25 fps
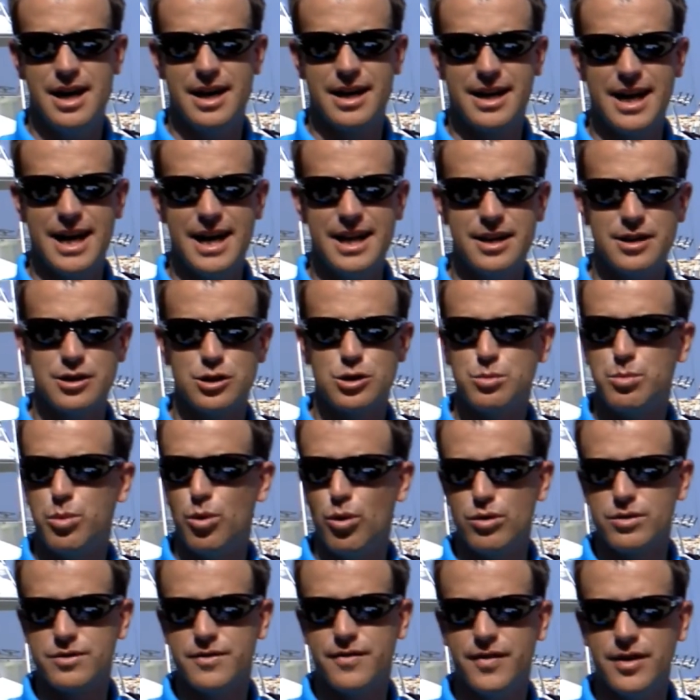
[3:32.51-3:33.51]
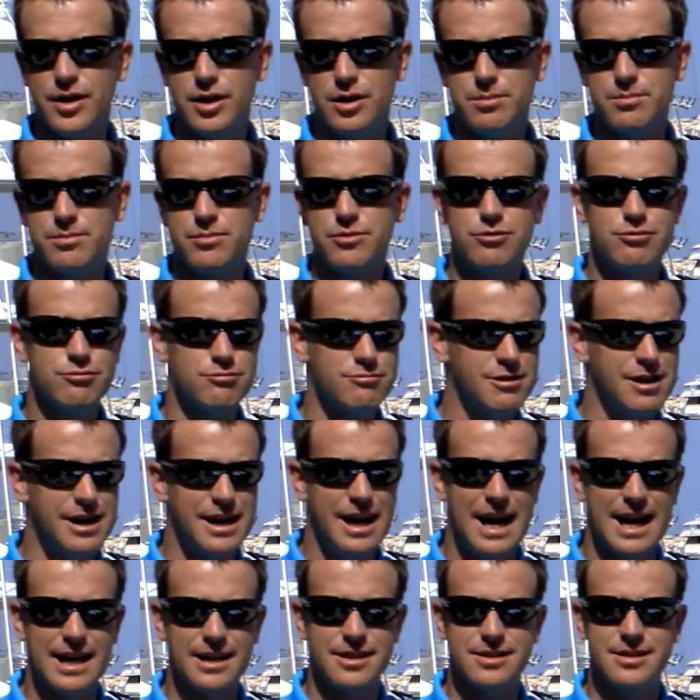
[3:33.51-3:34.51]
Again, a sports film,
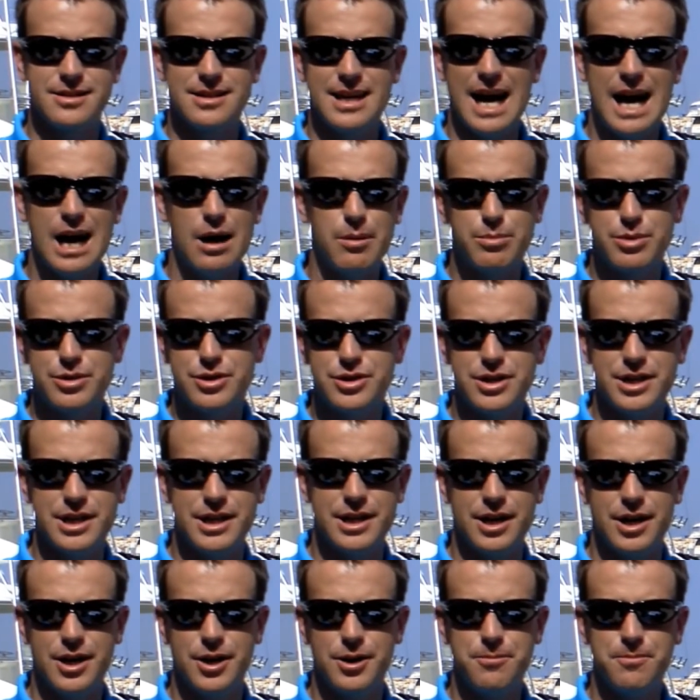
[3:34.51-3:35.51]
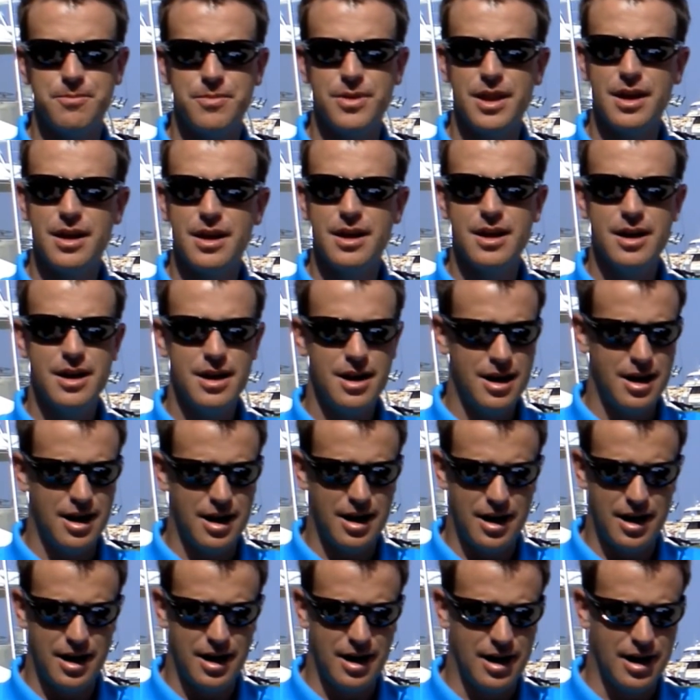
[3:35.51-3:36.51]
great actors, Al Pacino,
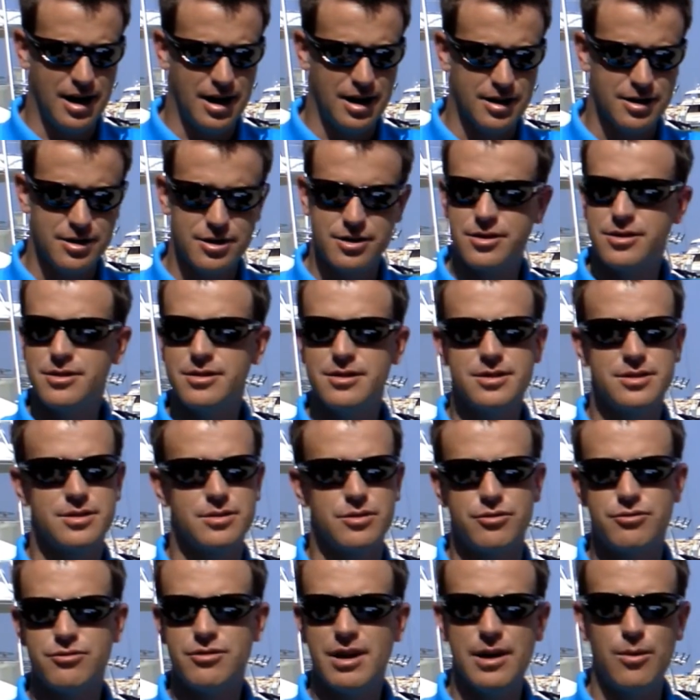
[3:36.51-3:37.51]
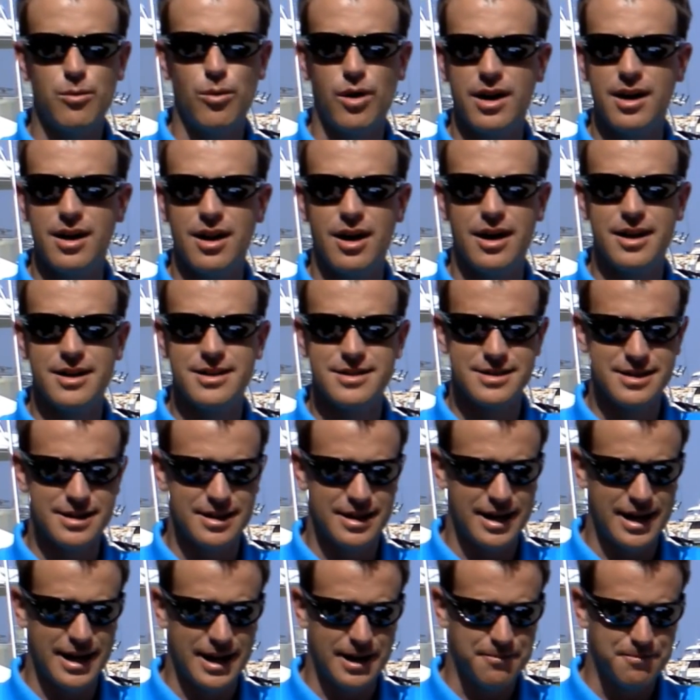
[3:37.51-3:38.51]
uh, some great one-liners
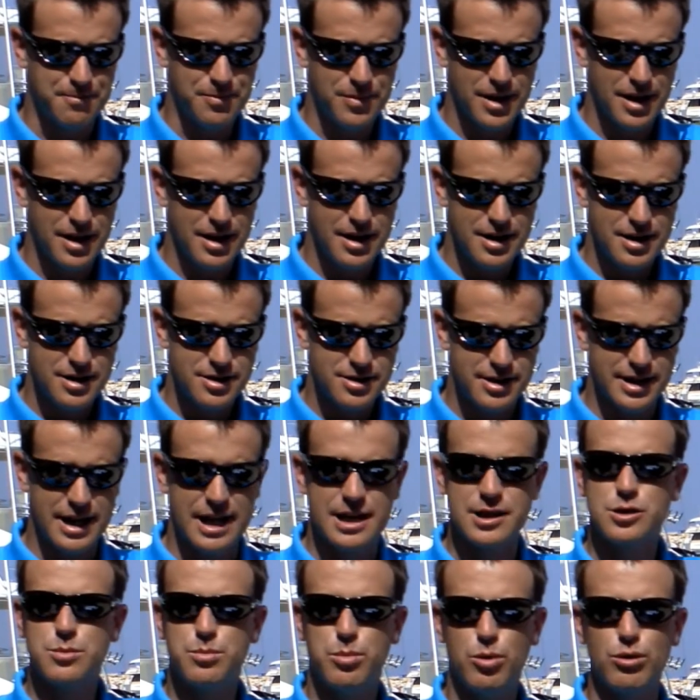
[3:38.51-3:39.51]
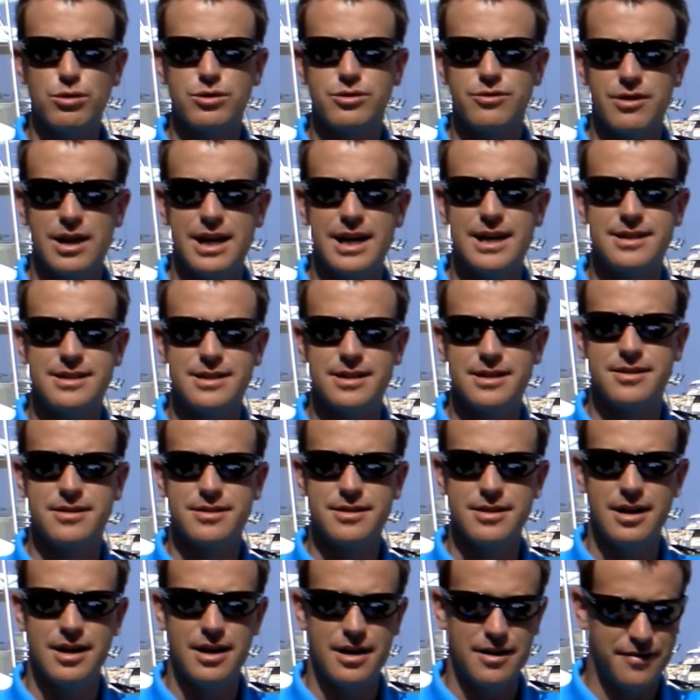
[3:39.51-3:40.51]
in there. So yeah, sports-related
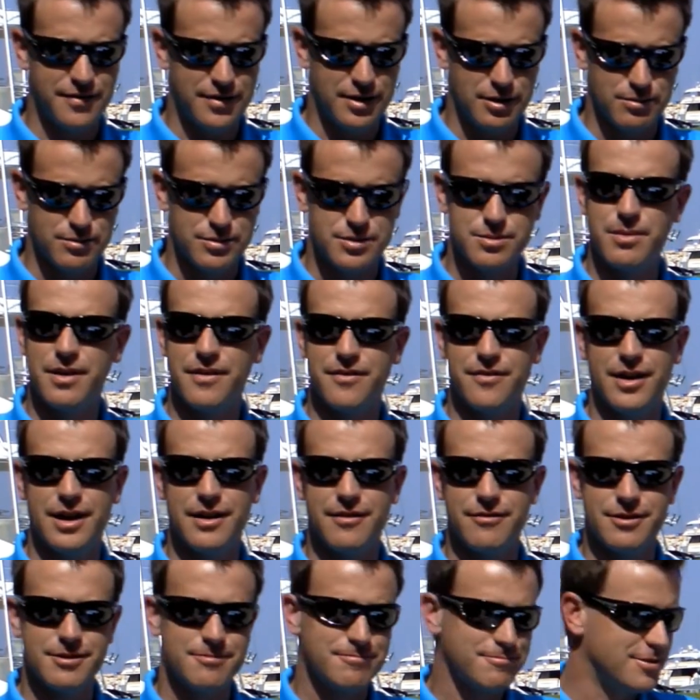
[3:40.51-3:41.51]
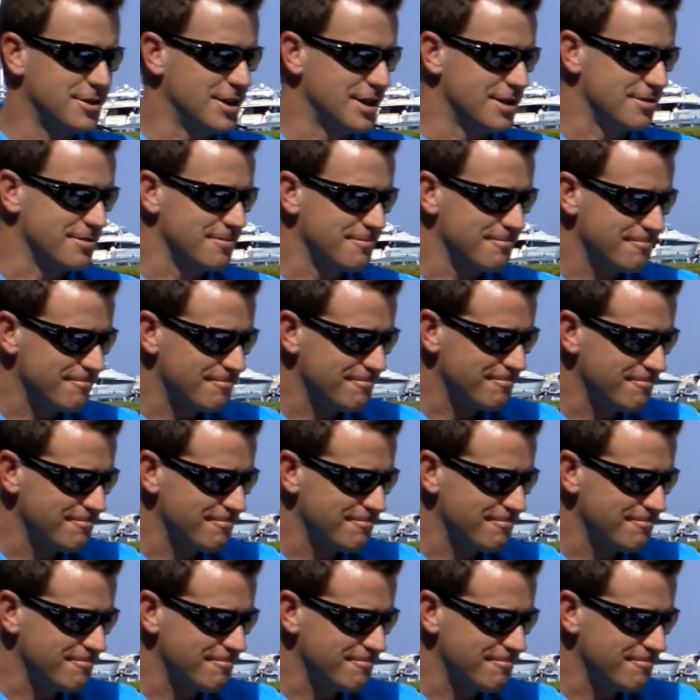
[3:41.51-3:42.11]
uh, films, my favourite. Cheers.